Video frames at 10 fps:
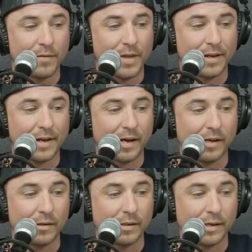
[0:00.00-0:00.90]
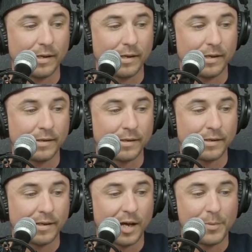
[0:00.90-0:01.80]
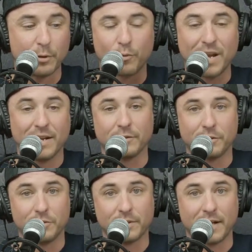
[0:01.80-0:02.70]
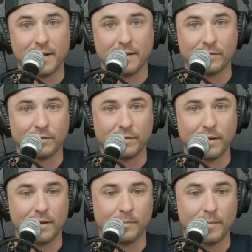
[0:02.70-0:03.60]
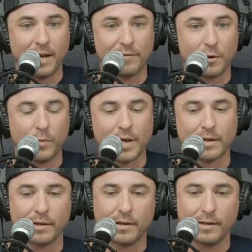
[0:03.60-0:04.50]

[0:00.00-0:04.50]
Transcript: that I'll be reading to you guys every week.